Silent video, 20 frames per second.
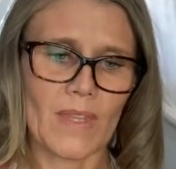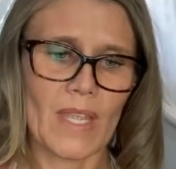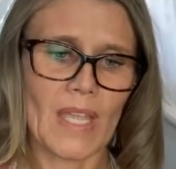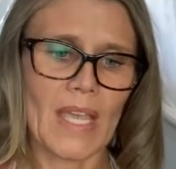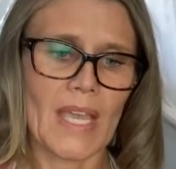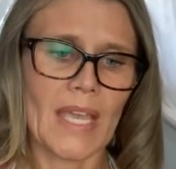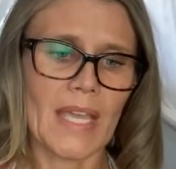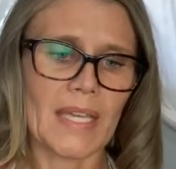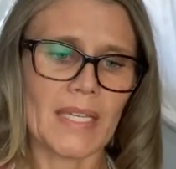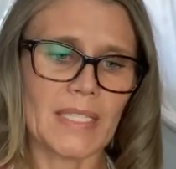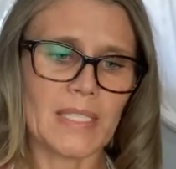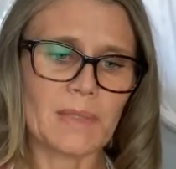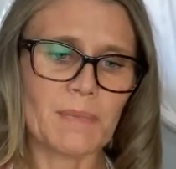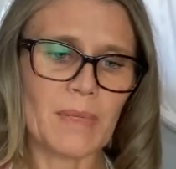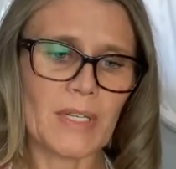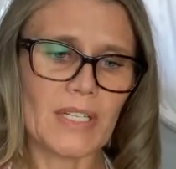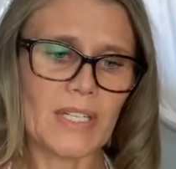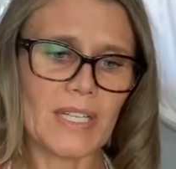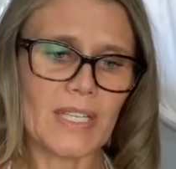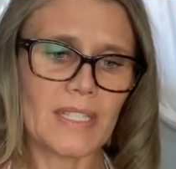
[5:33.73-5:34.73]

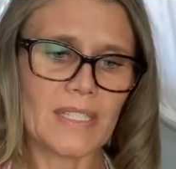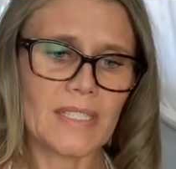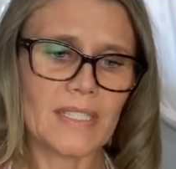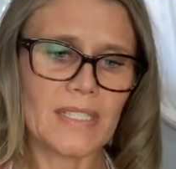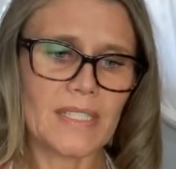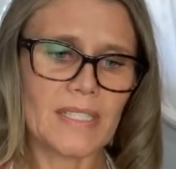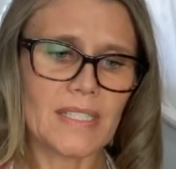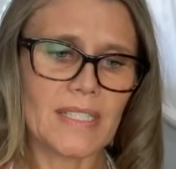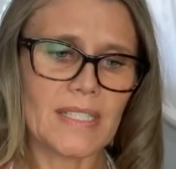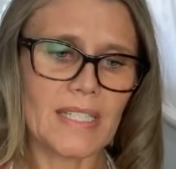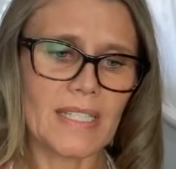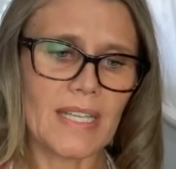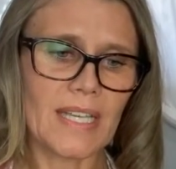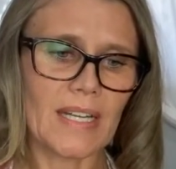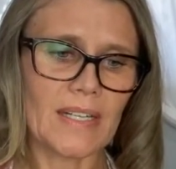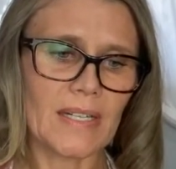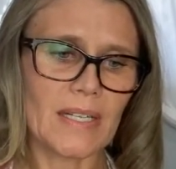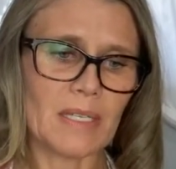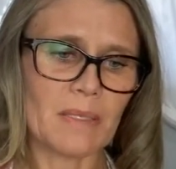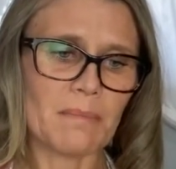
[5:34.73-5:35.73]
Experiences that
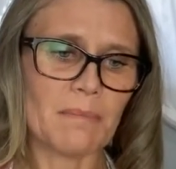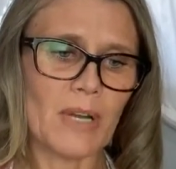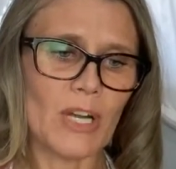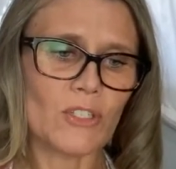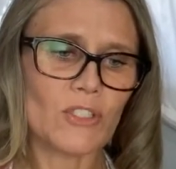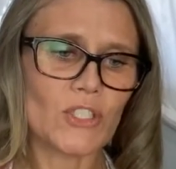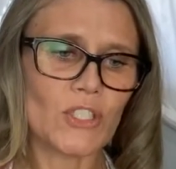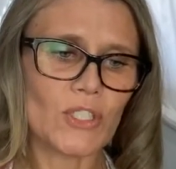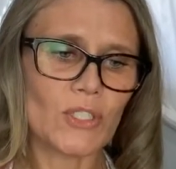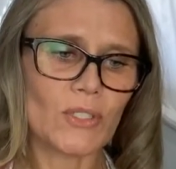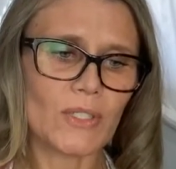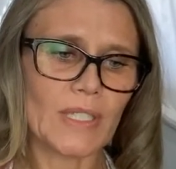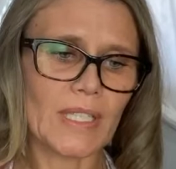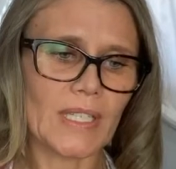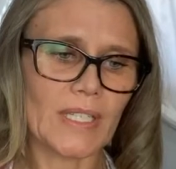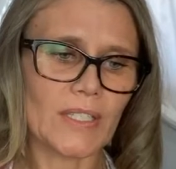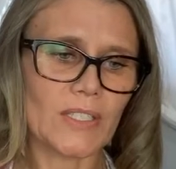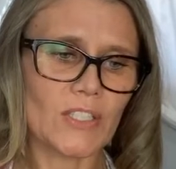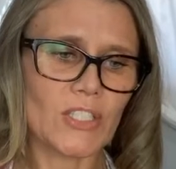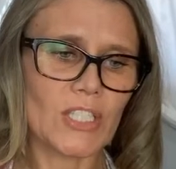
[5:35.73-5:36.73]
carry emotional
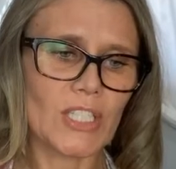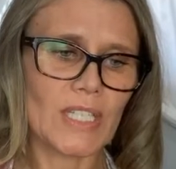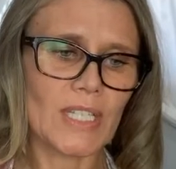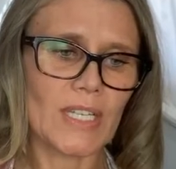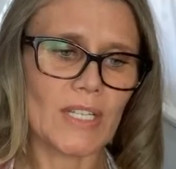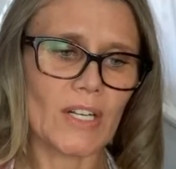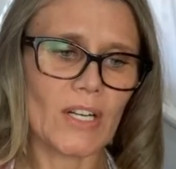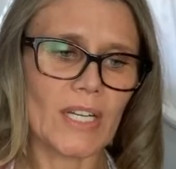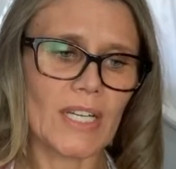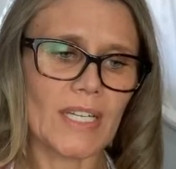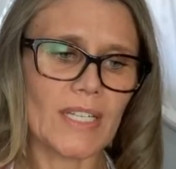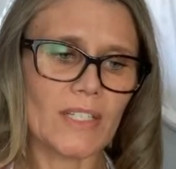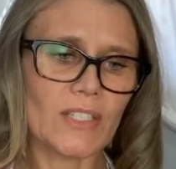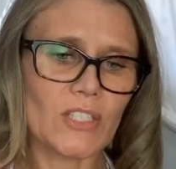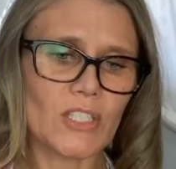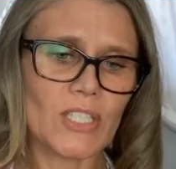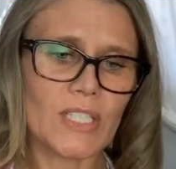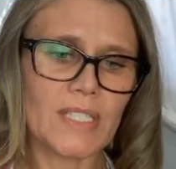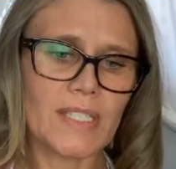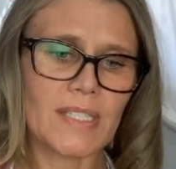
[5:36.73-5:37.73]
energy in our
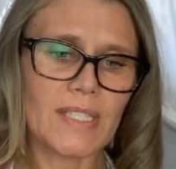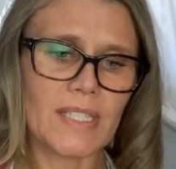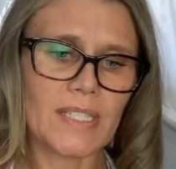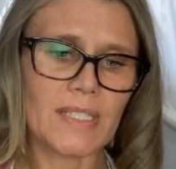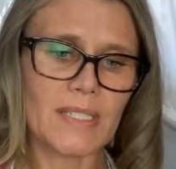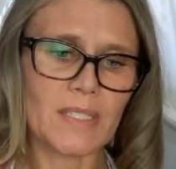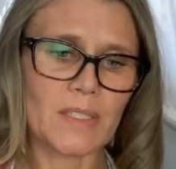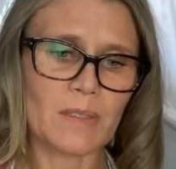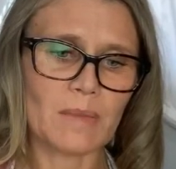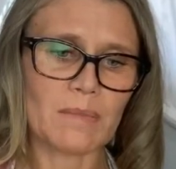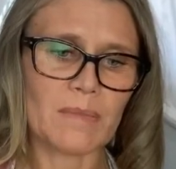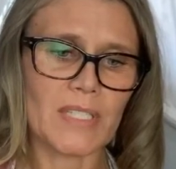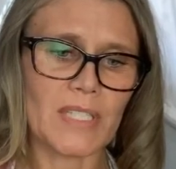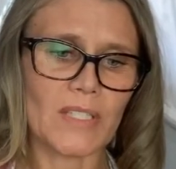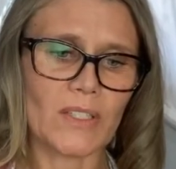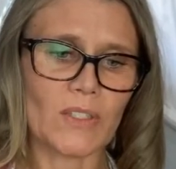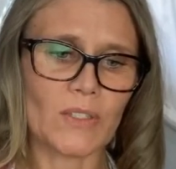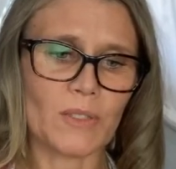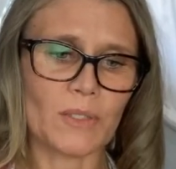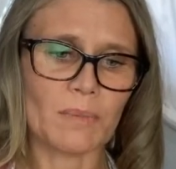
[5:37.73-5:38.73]
energy systems
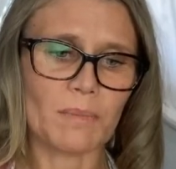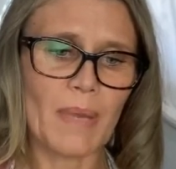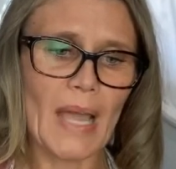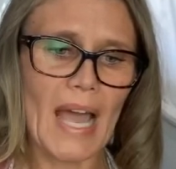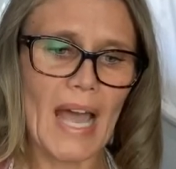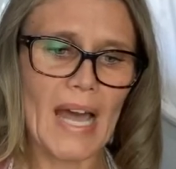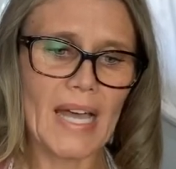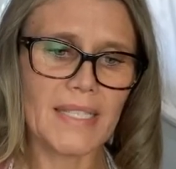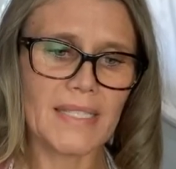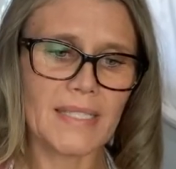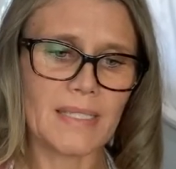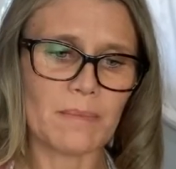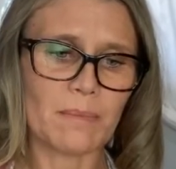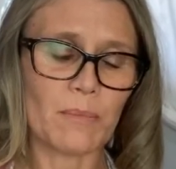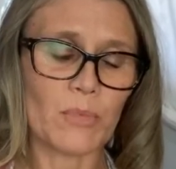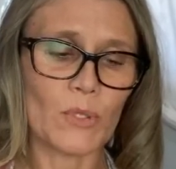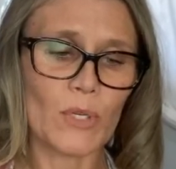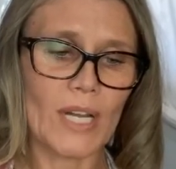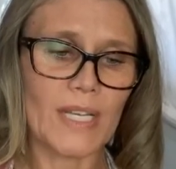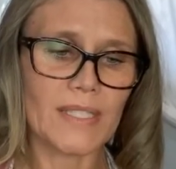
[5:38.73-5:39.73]
include past and
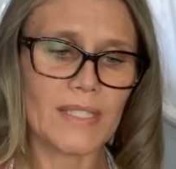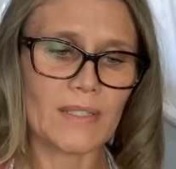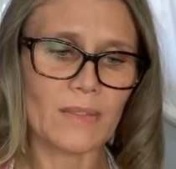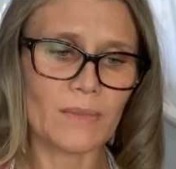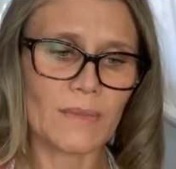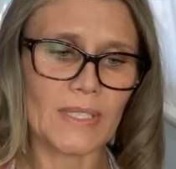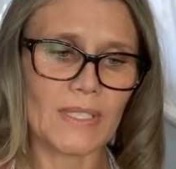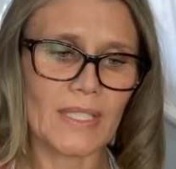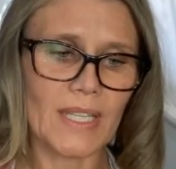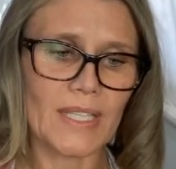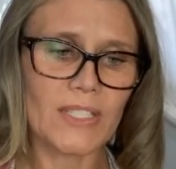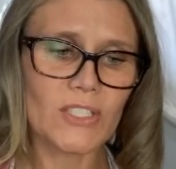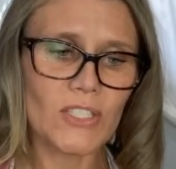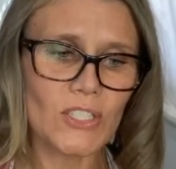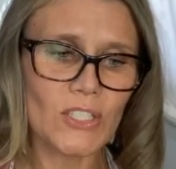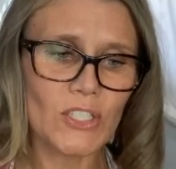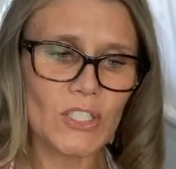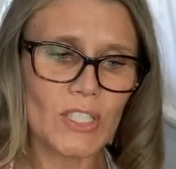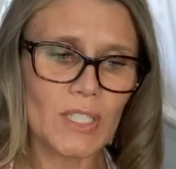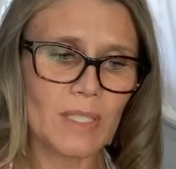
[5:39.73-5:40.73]
present
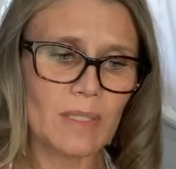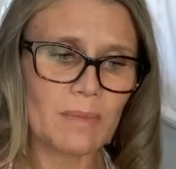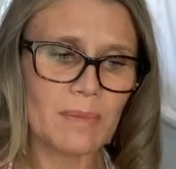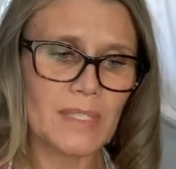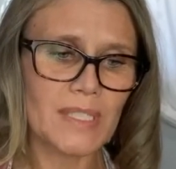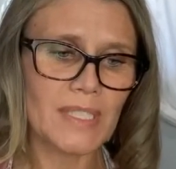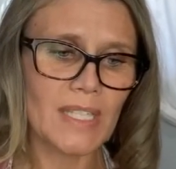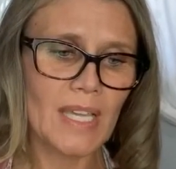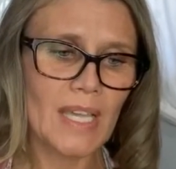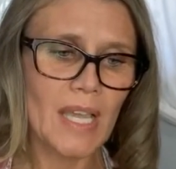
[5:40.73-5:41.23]
relationships,